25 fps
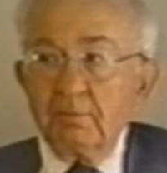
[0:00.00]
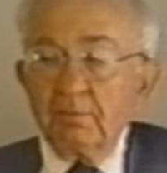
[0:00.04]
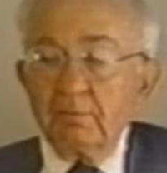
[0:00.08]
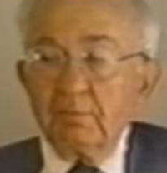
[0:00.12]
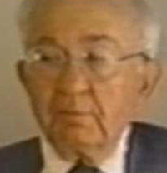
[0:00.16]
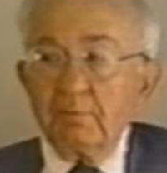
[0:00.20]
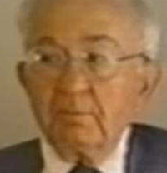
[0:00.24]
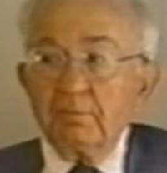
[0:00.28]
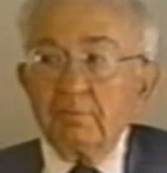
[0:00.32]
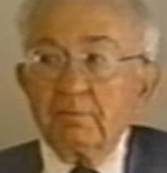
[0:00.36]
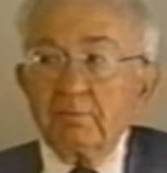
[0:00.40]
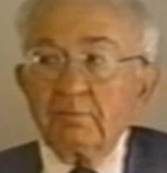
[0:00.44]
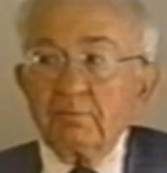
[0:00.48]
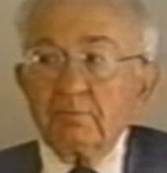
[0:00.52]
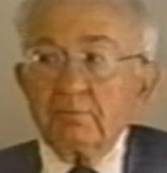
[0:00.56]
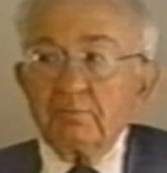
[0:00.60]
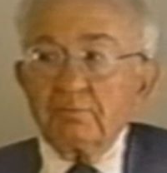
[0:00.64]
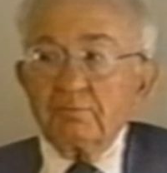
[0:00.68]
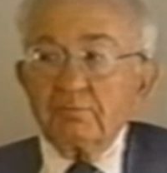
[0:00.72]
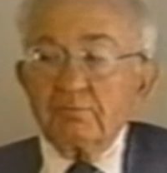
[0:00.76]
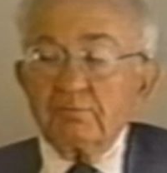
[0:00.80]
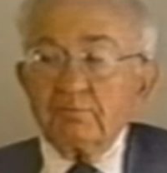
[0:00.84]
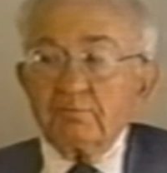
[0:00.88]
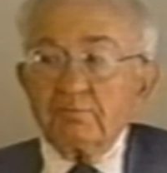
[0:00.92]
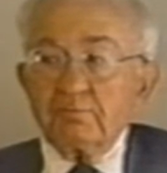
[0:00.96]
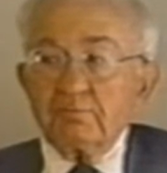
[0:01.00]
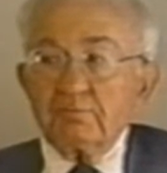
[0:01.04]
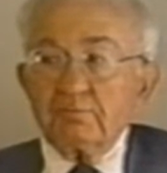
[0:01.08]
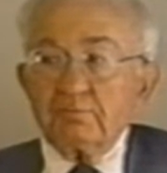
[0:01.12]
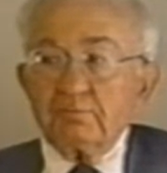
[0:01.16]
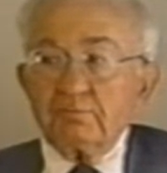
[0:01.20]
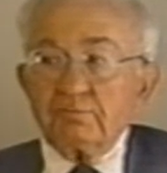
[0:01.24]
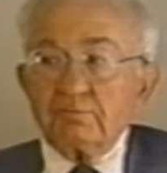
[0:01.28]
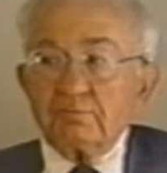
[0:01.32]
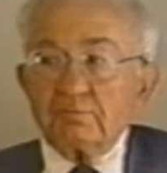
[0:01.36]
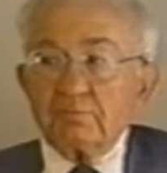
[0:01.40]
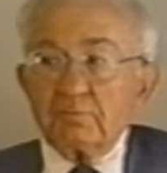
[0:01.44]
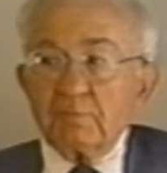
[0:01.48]
He, he was quite upset with
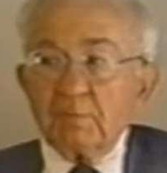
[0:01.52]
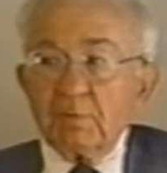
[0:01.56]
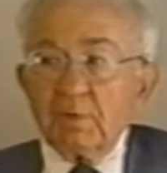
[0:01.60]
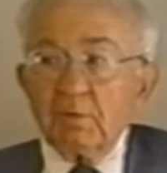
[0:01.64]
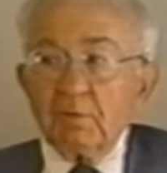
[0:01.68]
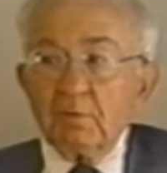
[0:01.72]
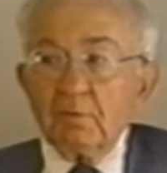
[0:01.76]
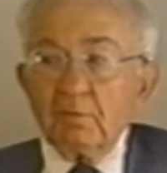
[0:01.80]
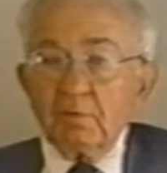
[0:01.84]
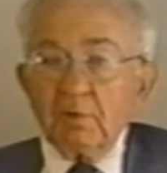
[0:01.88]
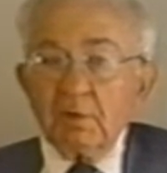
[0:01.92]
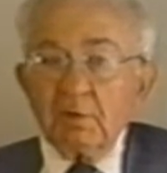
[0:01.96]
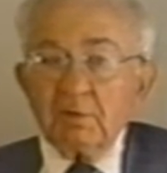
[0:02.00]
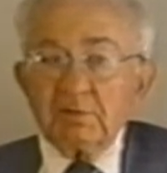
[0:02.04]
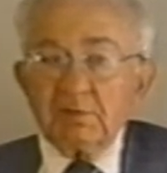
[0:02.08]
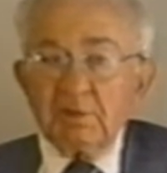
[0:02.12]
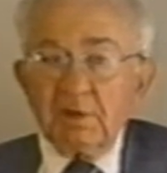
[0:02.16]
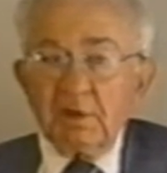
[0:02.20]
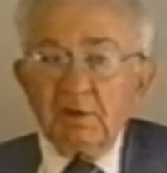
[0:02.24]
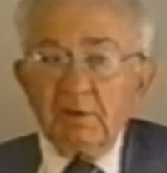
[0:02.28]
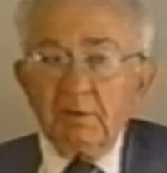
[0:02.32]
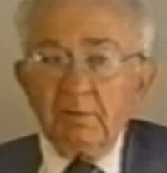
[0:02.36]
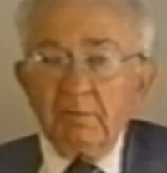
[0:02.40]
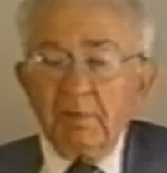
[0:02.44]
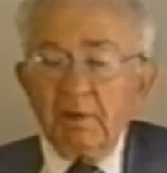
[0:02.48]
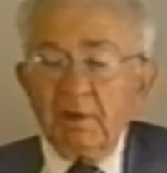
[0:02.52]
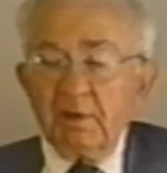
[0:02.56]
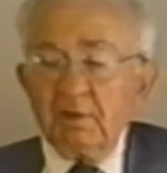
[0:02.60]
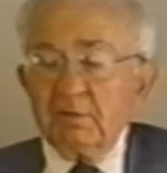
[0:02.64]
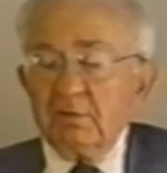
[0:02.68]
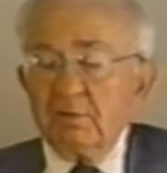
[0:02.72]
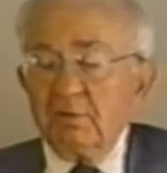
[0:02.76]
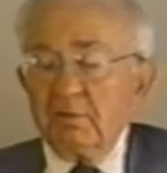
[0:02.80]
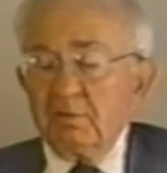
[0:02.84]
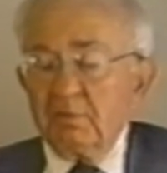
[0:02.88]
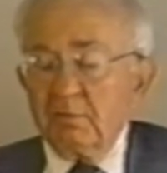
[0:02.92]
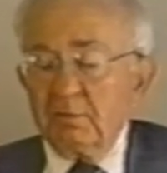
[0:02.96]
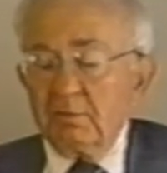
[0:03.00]
Dunham one time. Well, Dunham had,
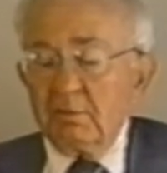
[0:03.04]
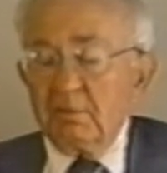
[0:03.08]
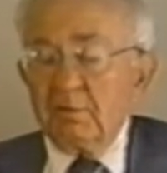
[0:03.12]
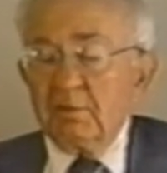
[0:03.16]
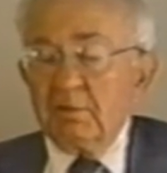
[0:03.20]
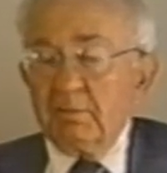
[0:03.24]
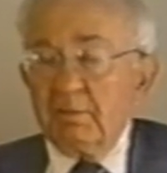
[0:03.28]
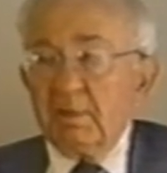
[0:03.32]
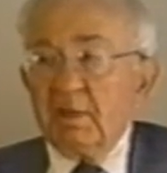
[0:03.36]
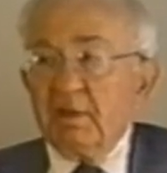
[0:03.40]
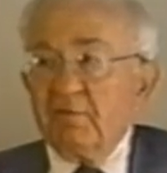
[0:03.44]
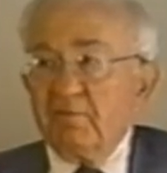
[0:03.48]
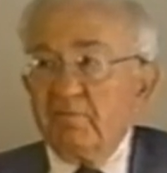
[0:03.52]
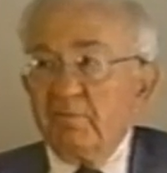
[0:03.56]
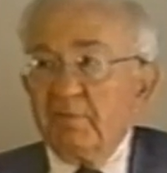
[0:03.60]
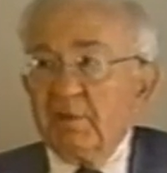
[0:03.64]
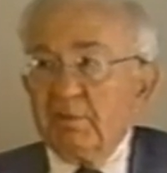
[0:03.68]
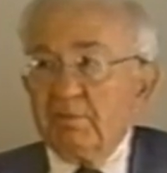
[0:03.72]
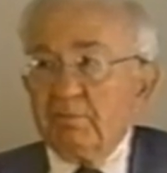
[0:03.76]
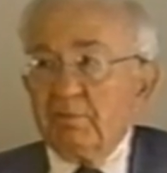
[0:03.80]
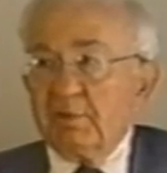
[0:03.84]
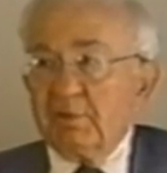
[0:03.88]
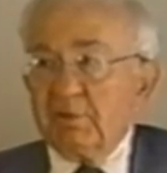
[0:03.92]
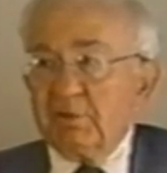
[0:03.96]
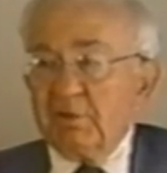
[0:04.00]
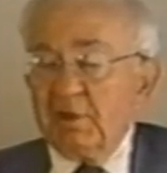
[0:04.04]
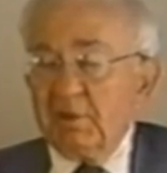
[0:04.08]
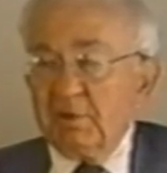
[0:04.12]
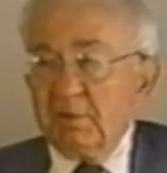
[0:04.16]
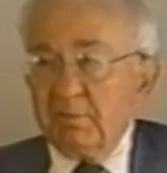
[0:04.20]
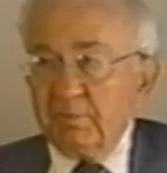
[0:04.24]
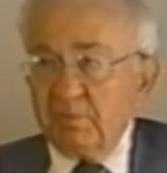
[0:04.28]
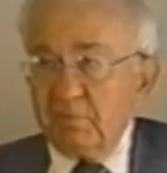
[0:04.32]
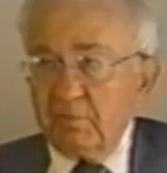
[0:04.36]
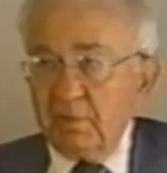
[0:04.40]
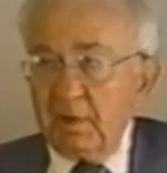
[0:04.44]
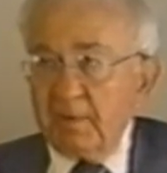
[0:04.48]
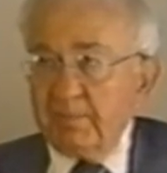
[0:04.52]
he may have been, but
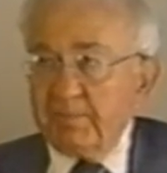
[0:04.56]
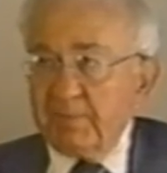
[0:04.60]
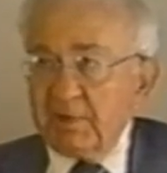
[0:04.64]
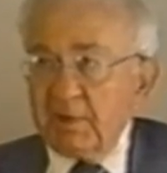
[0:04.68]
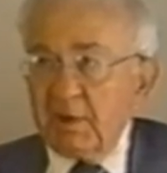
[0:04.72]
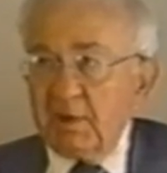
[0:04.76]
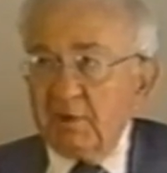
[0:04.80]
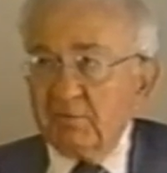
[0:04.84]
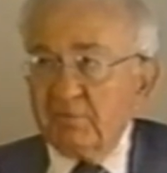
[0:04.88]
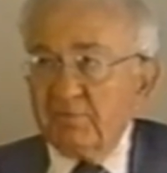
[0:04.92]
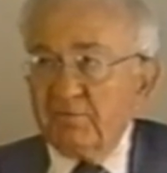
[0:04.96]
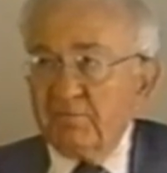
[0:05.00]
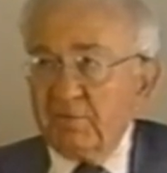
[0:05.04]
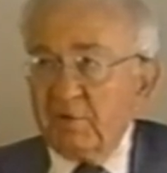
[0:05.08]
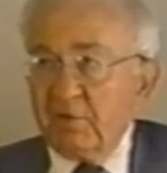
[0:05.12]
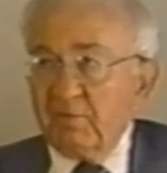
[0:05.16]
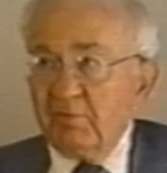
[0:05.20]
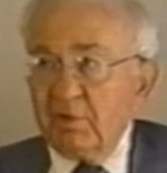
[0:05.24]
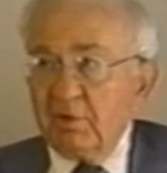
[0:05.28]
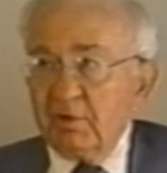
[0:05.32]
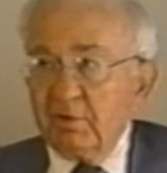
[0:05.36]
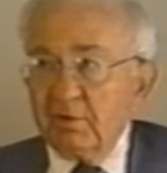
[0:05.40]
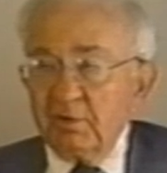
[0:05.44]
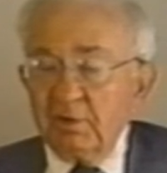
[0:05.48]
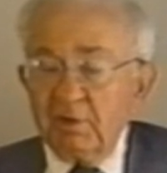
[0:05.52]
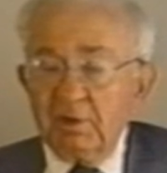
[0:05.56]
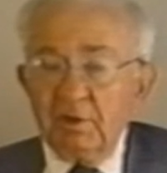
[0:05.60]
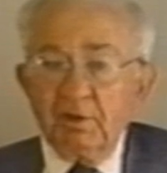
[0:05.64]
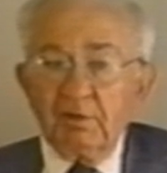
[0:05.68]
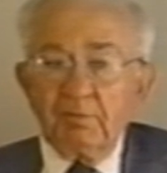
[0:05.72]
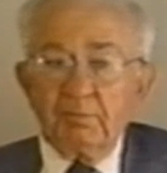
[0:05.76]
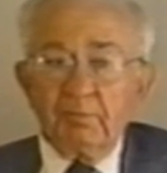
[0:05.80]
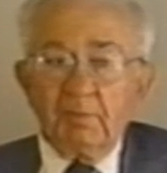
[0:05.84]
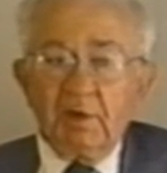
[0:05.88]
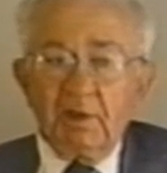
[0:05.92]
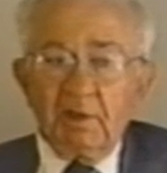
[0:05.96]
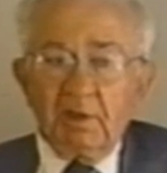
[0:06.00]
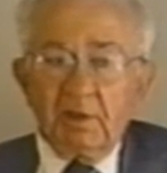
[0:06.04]
Dunham dropped out very early in
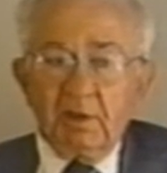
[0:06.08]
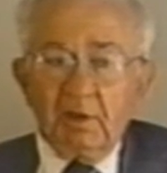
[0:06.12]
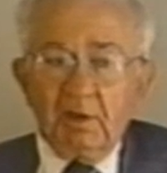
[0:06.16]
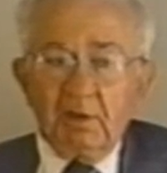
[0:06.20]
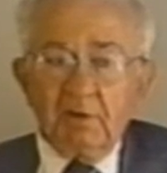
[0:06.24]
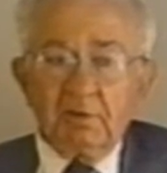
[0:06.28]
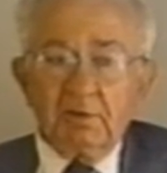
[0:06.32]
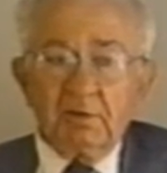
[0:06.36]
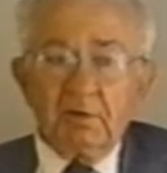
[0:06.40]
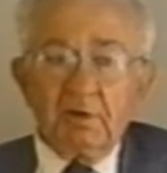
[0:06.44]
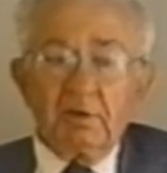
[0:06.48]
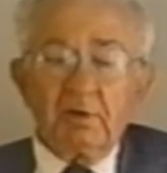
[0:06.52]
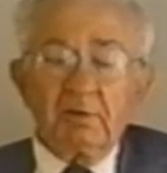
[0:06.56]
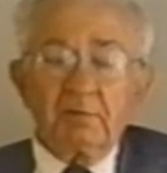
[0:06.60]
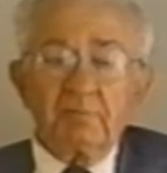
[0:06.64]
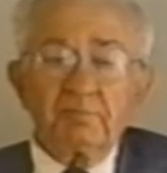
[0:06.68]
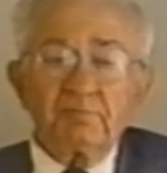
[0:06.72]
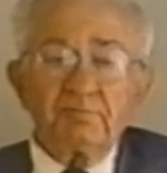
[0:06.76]
my contract.